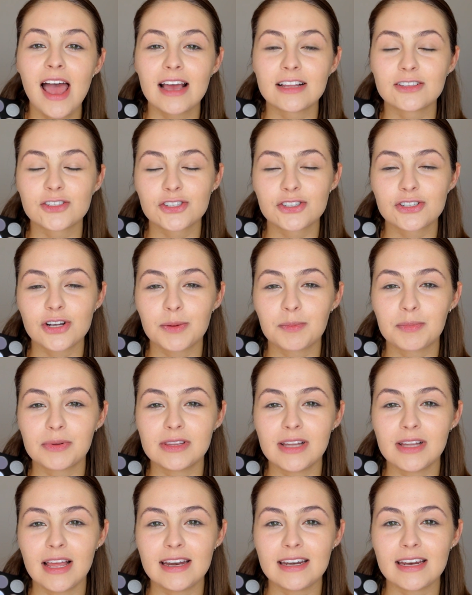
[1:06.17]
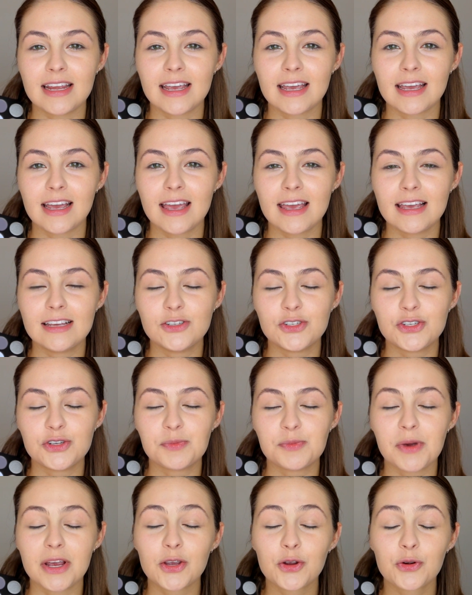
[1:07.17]
and start blending
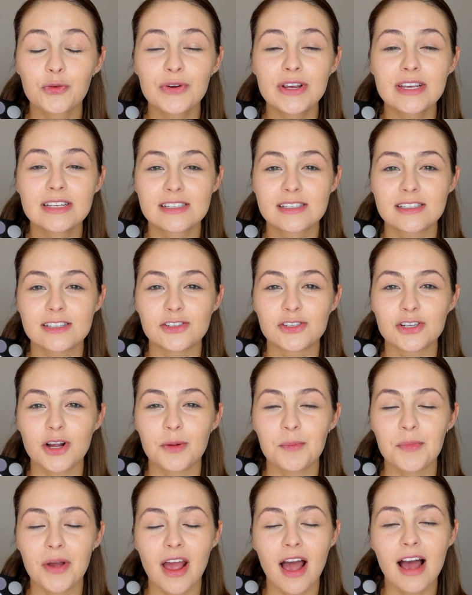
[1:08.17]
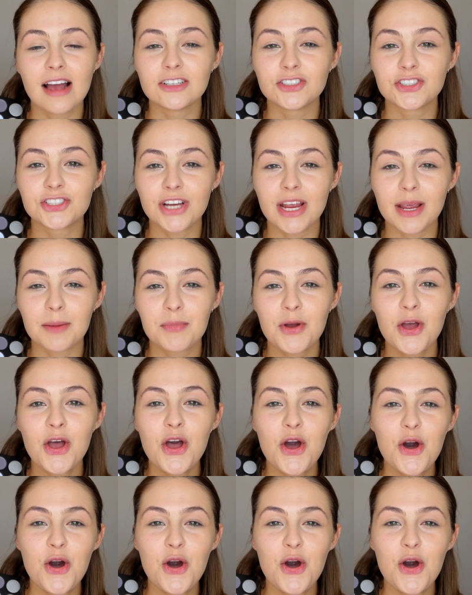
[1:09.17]
into my crease to start my eye shape